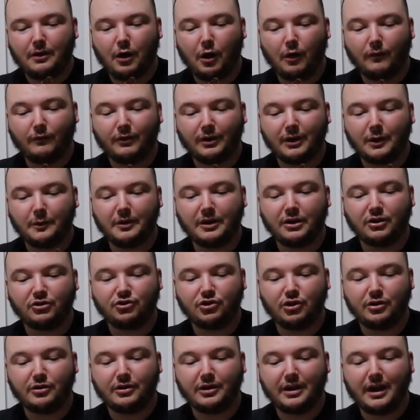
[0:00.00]
hopefully we
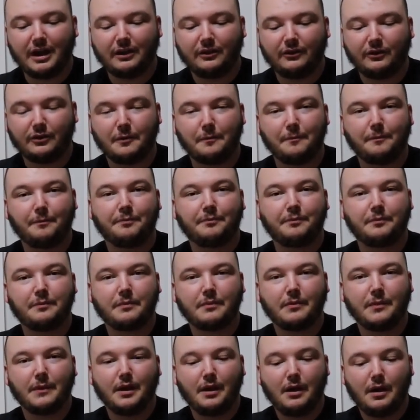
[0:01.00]
can show you guys some
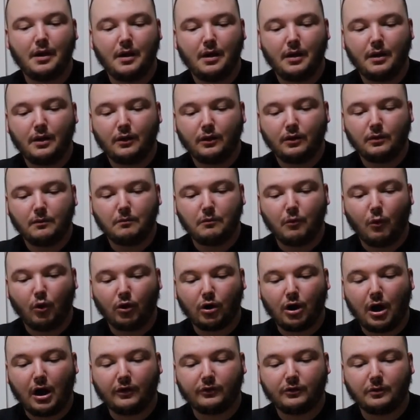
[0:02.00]

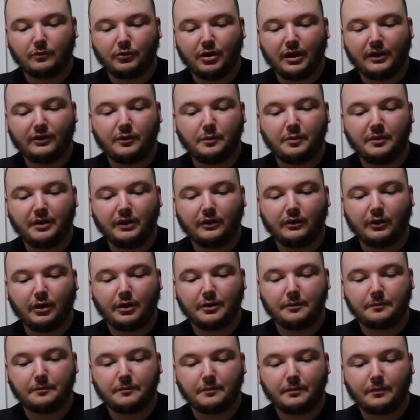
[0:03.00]
more awesome recipes
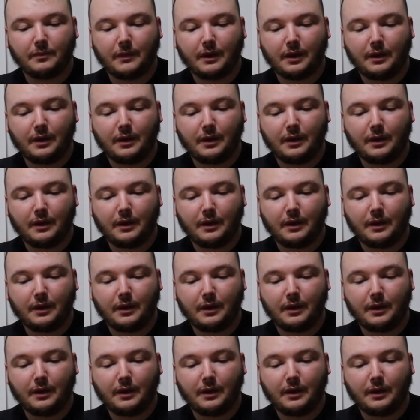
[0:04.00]
on